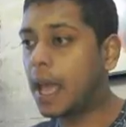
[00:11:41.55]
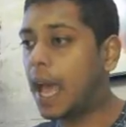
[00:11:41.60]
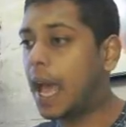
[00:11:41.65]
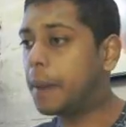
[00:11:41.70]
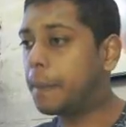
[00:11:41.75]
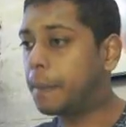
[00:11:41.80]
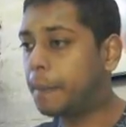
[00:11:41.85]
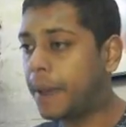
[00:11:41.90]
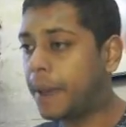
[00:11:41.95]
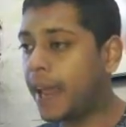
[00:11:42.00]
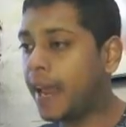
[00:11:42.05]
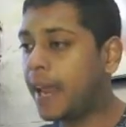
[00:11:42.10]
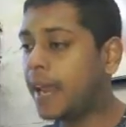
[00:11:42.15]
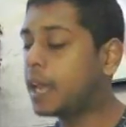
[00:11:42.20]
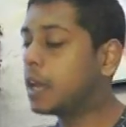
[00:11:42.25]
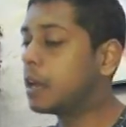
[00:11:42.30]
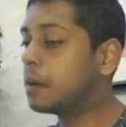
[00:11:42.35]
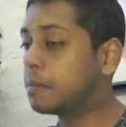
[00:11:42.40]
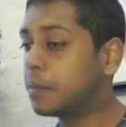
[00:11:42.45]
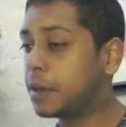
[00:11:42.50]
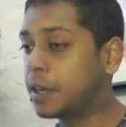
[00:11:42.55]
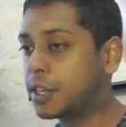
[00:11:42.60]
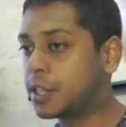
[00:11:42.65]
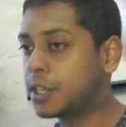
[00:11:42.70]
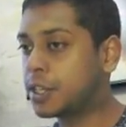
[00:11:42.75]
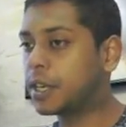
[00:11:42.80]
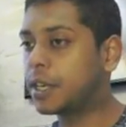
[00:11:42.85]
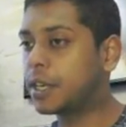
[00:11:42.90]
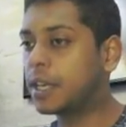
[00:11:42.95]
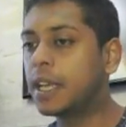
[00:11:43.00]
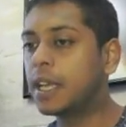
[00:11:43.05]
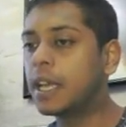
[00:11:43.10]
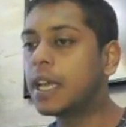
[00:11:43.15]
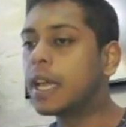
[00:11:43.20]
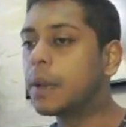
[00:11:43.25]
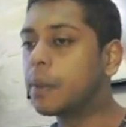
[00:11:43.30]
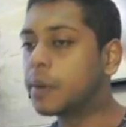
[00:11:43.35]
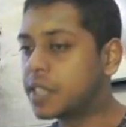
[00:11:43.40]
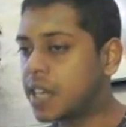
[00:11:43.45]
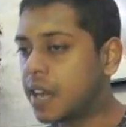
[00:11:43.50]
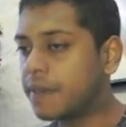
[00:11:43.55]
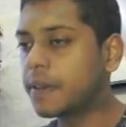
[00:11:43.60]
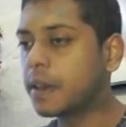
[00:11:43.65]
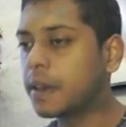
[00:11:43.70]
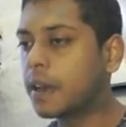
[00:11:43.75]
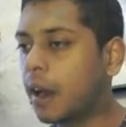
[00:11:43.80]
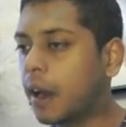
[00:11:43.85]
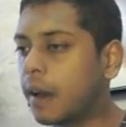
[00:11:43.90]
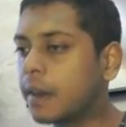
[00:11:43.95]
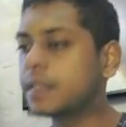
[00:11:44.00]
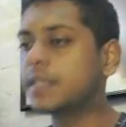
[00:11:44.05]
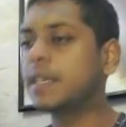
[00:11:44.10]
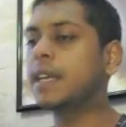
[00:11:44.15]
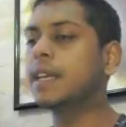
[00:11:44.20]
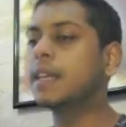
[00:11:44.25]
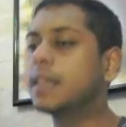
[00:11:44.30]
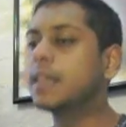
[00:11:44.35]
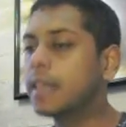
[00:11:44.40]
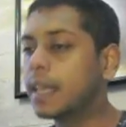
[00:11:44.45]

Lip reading: and pay a merchant in whichever currency